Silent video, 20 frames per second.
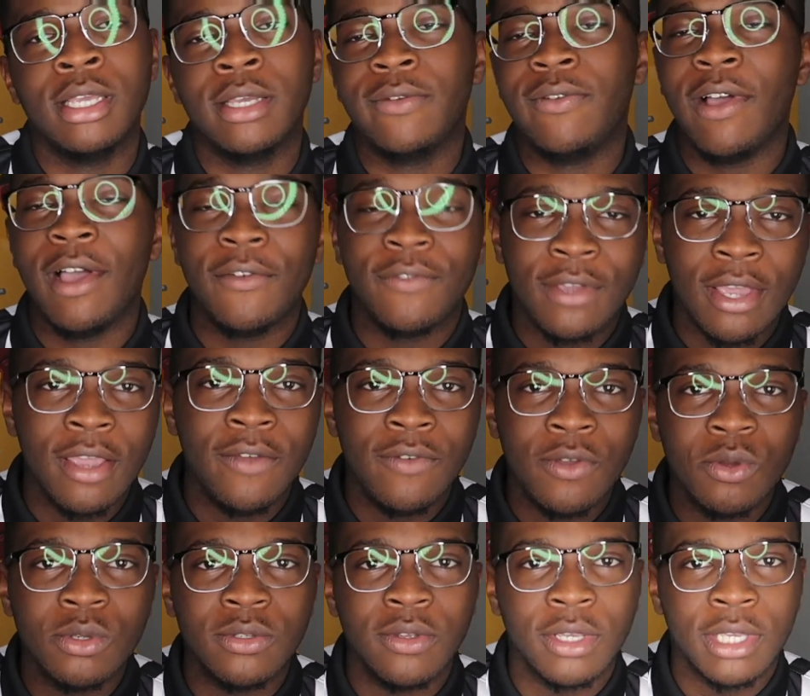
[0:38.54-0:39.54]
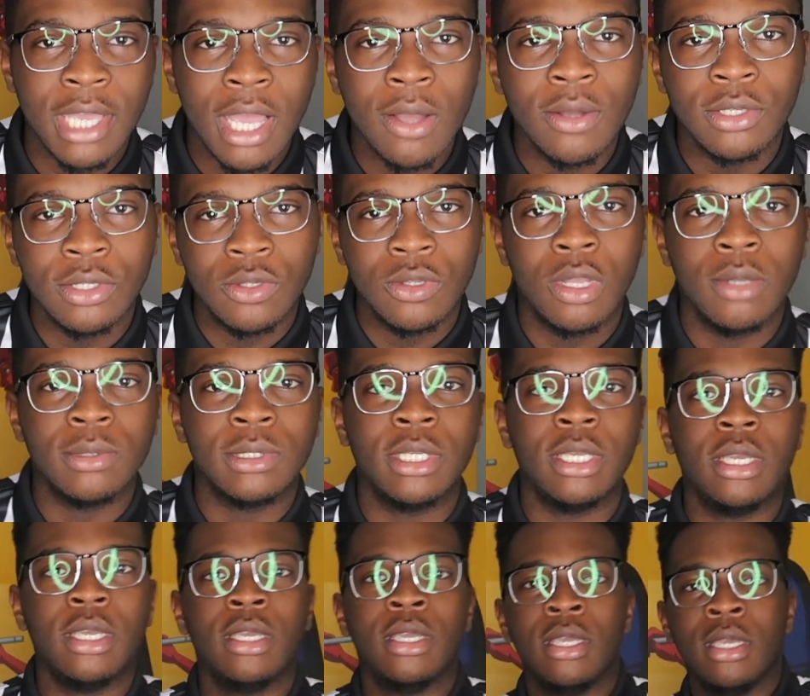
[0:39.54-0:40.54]
5K views accounting, you know what
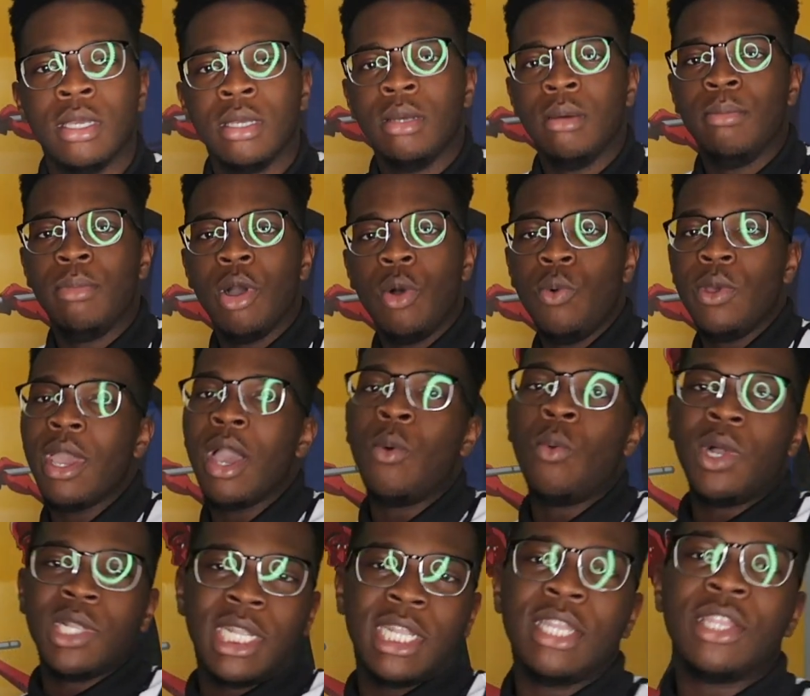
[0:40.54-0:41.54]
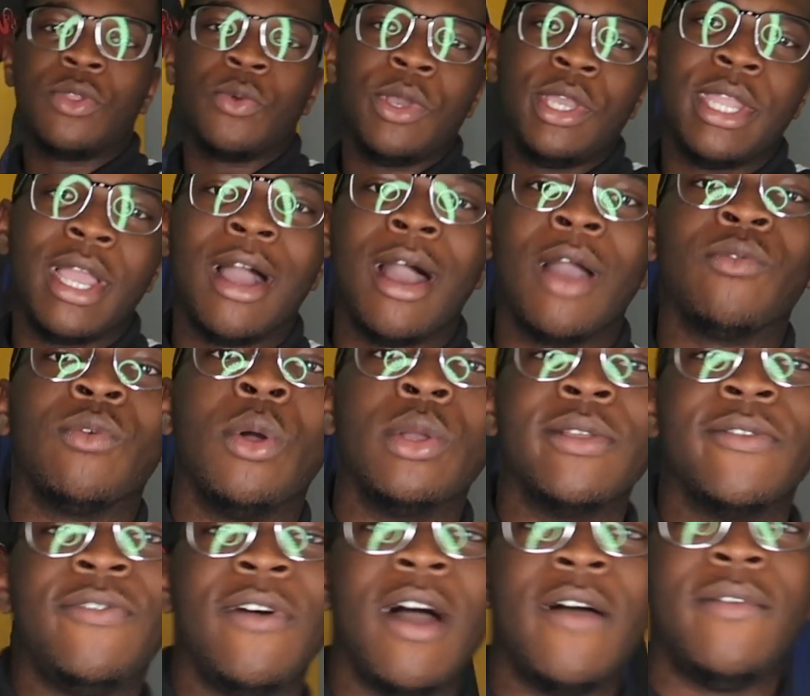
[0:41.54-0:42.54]
I'm saying? But we at 183 now, road
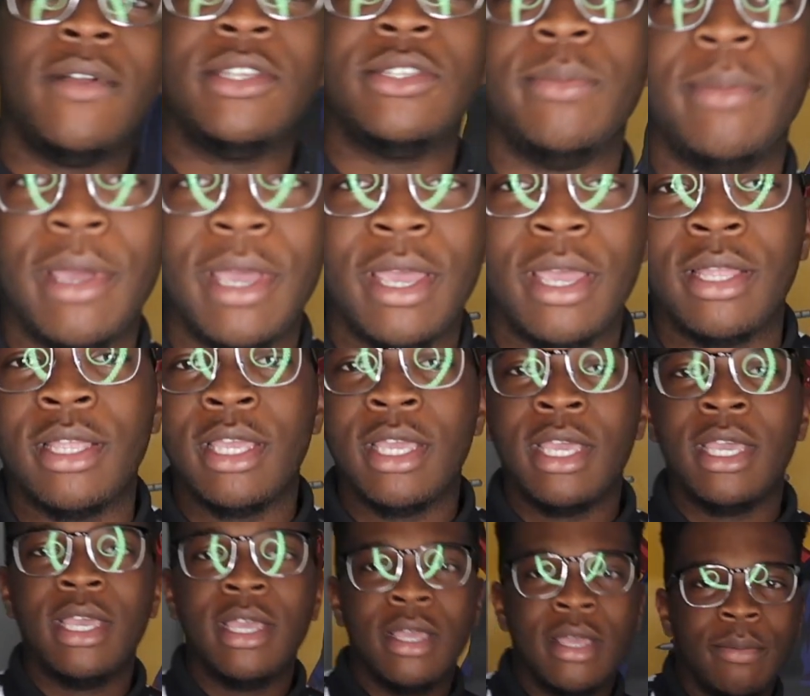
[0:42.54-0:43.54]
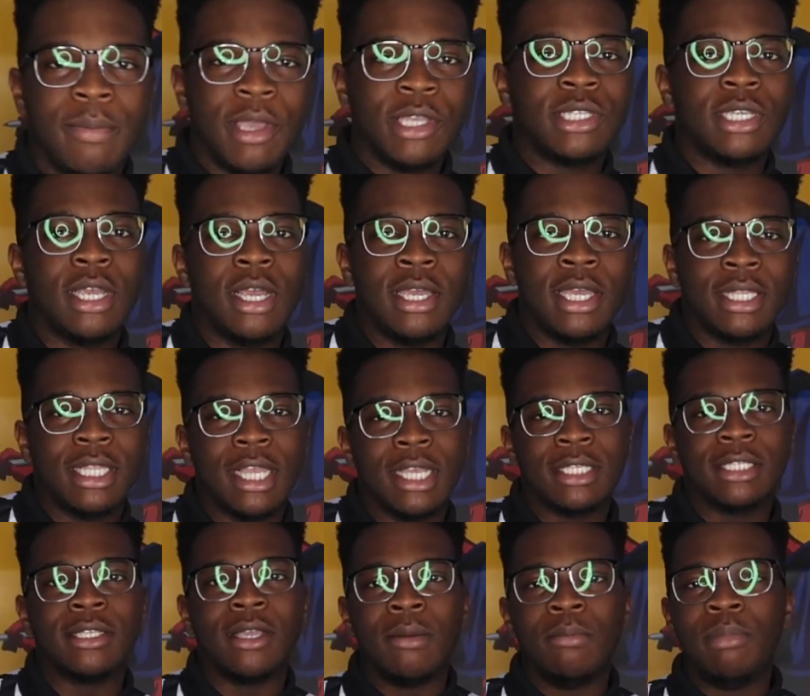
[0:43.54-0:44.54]
to 500, man. Make sure I hit
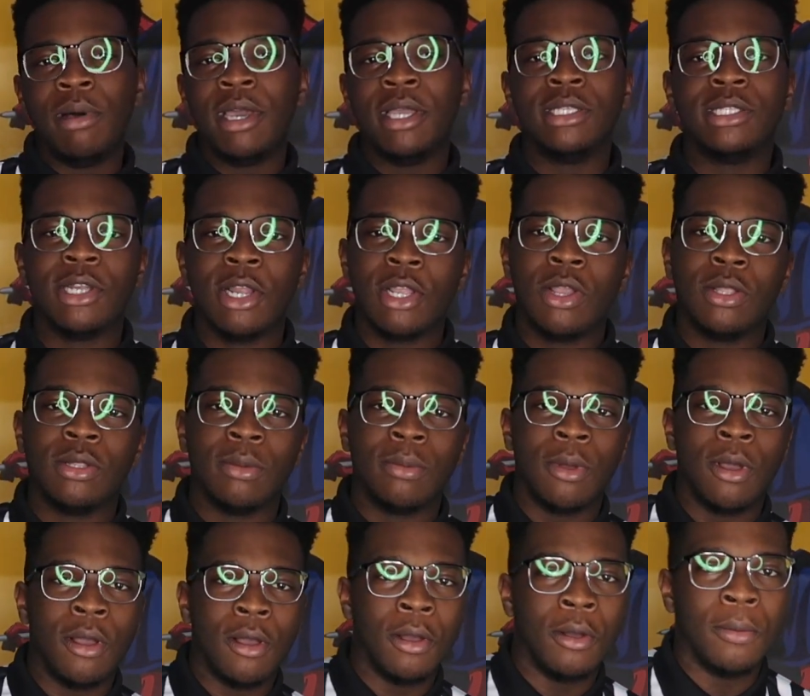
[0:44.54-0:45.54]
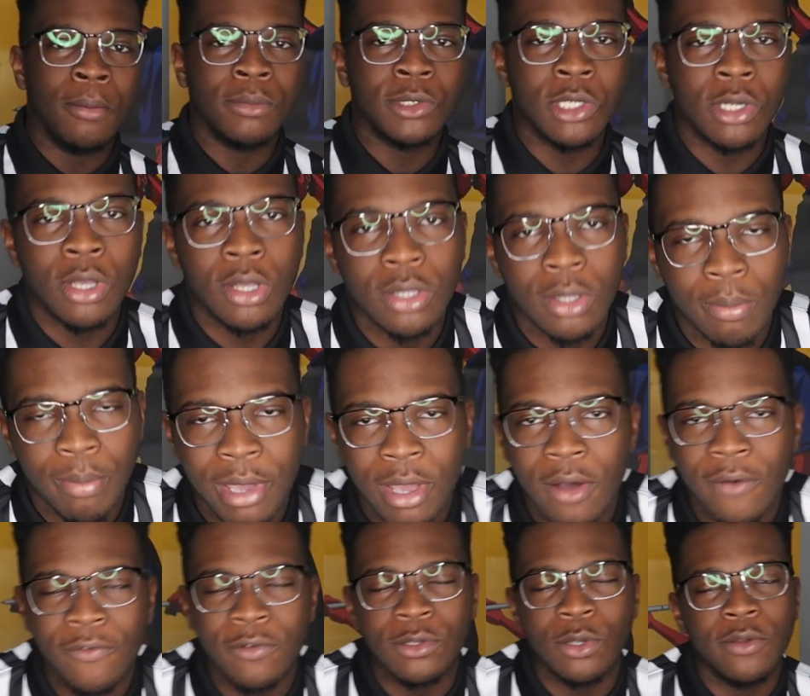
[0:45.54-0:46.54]
that sub button, turn on the
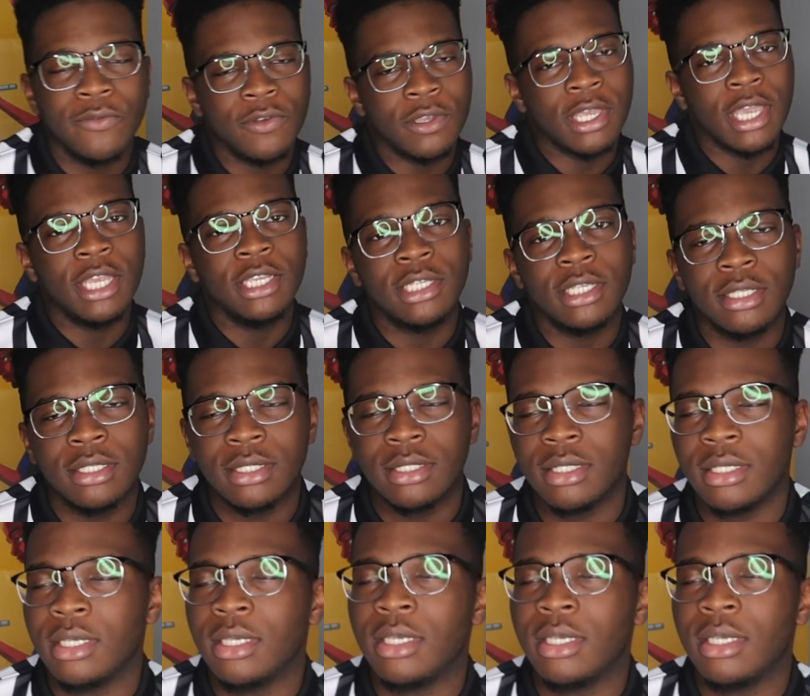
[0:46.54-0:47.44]
bell for notifications.